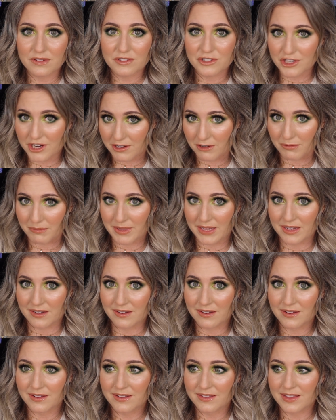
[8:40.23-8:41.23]

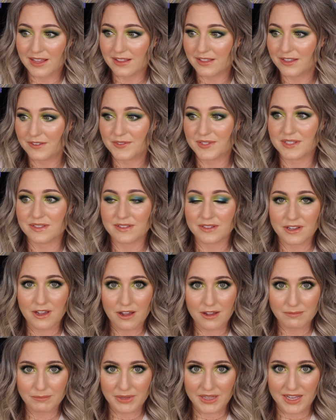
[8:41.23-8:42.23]
gentleman that lives in the
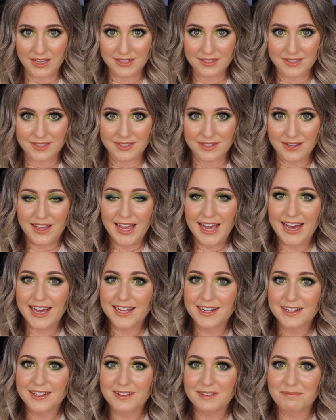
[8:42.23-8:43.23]
complex had